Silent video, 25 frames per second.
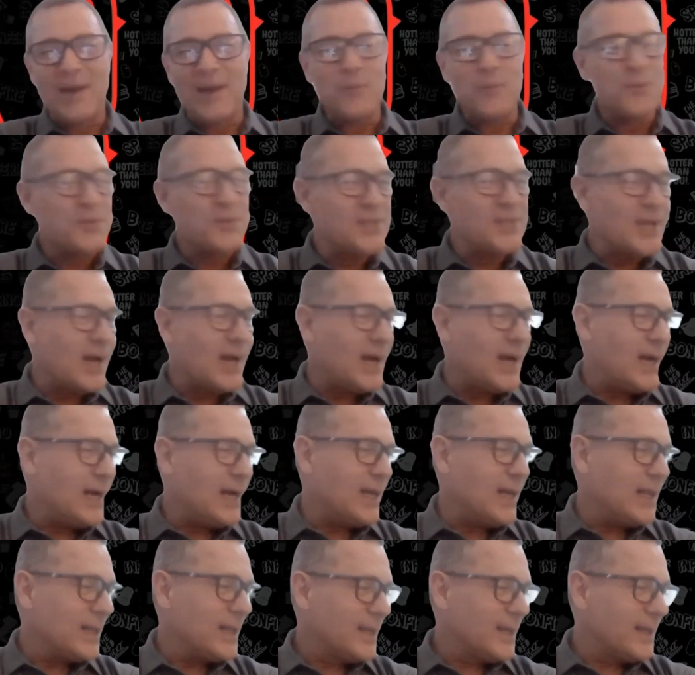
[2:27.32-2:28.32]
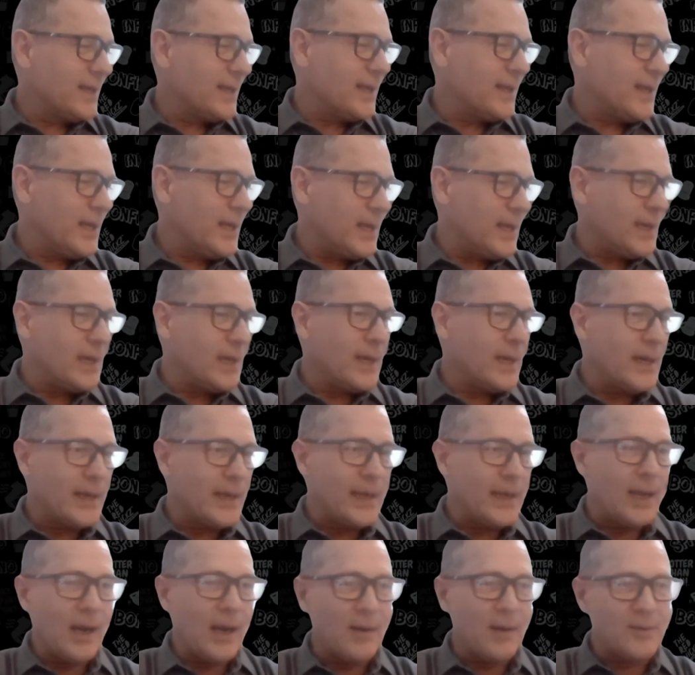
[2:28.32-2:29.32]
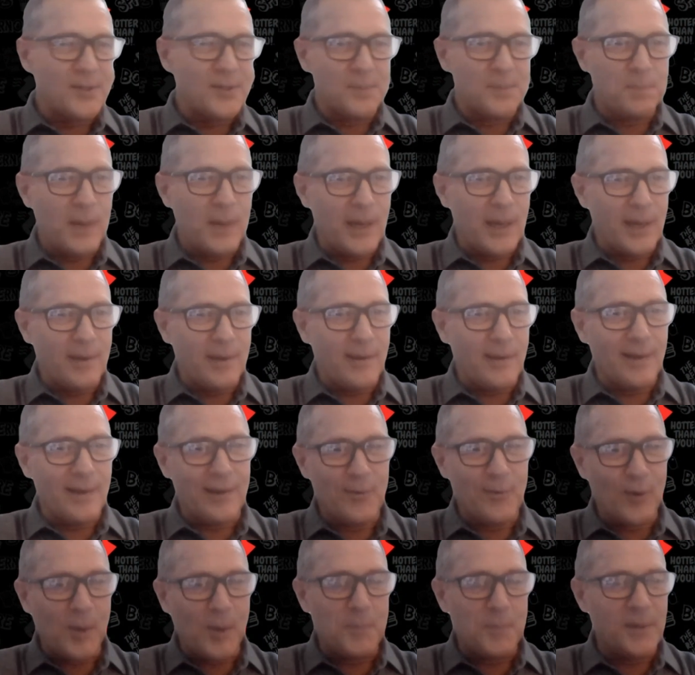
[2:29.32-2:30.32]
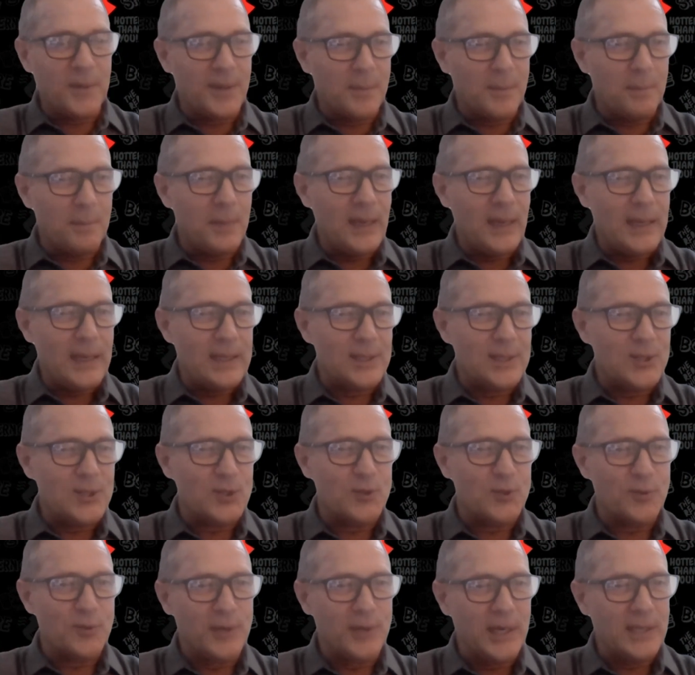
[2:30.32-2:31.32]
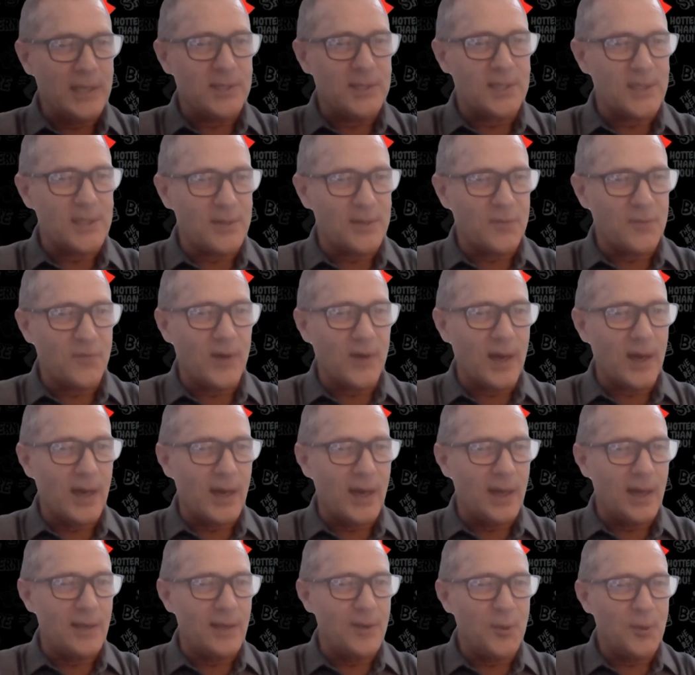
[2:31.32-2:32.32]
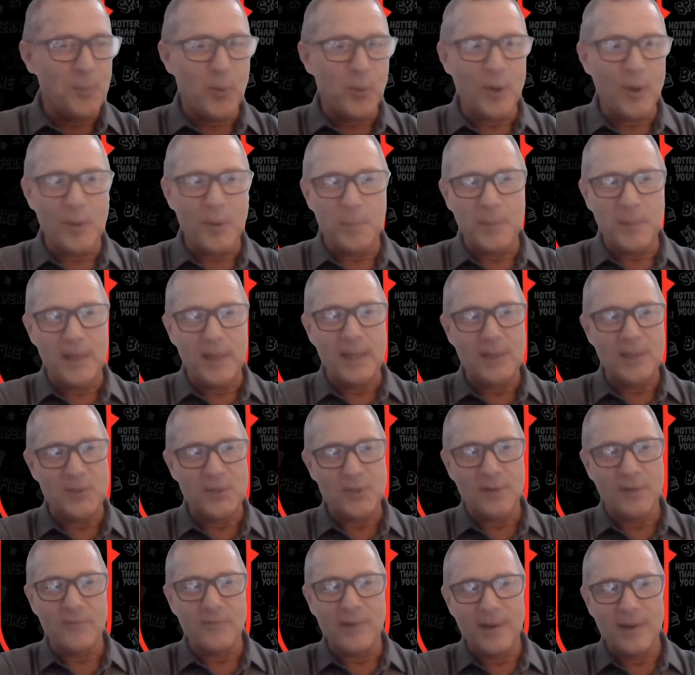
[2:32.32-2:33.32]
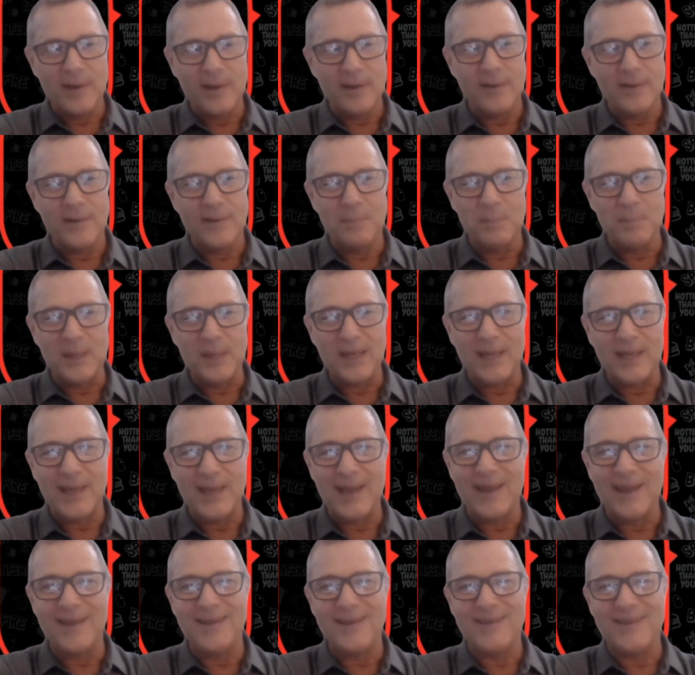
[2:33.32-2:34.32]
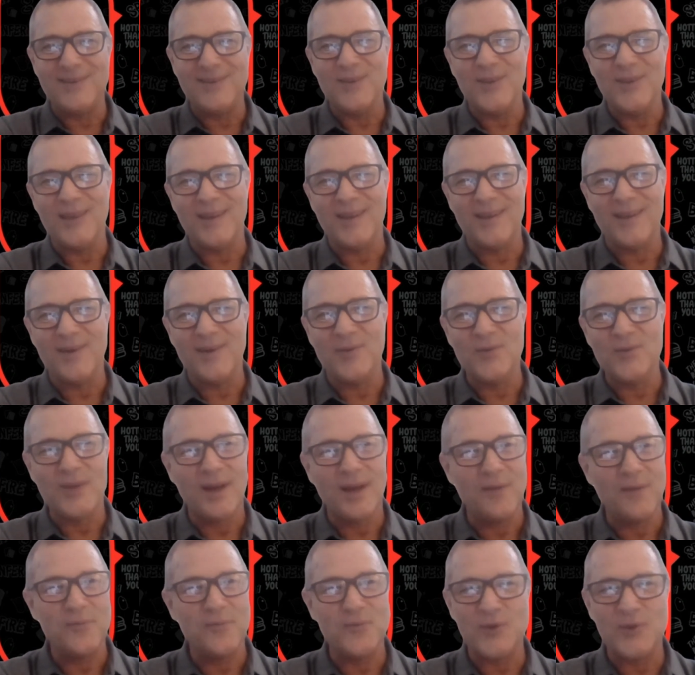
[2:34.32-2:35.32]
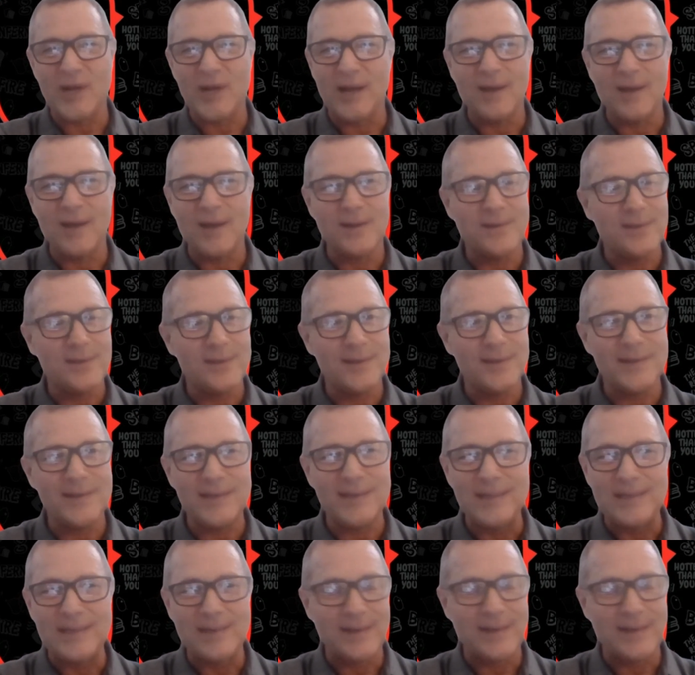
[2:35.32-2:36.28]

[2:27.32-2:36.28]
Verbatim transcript: was. Uh, you know, I was. I, I grew up in the mean streets of uh, Newport Beach over here in Big Canyon. You know, tough childhood.